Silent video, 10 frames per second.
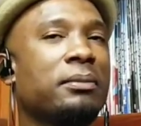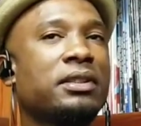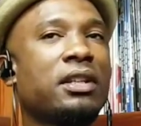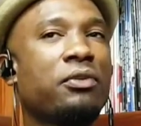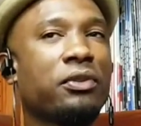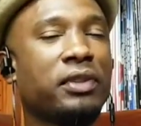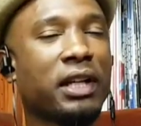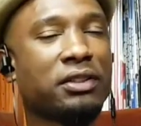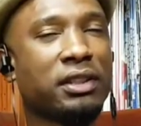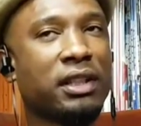
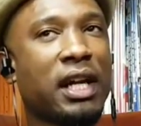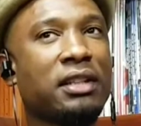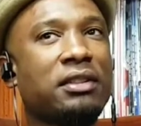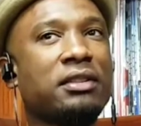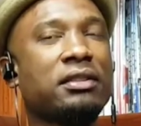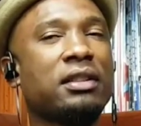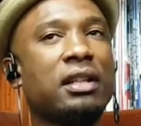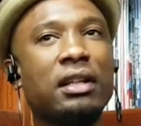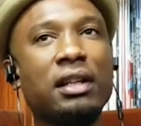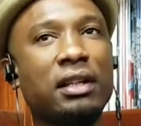self-reflection and kind of just
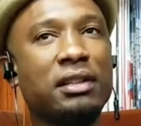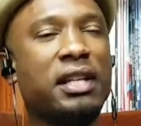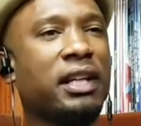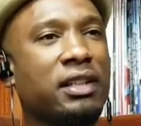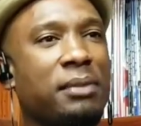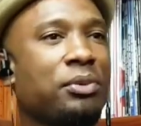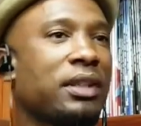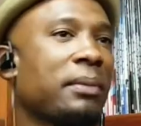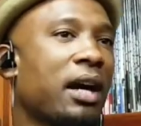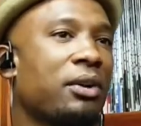digging deep
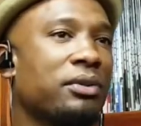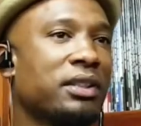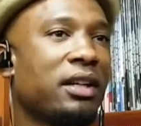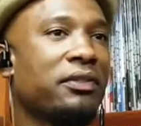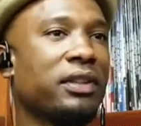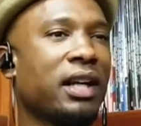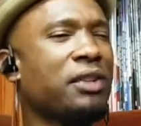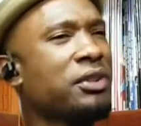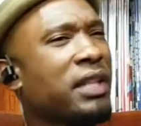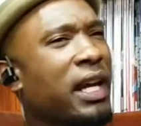within my own self and
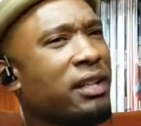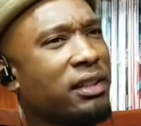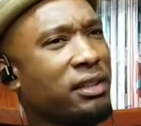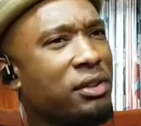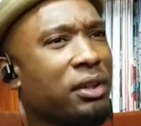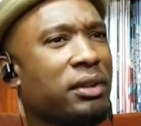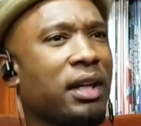understanding,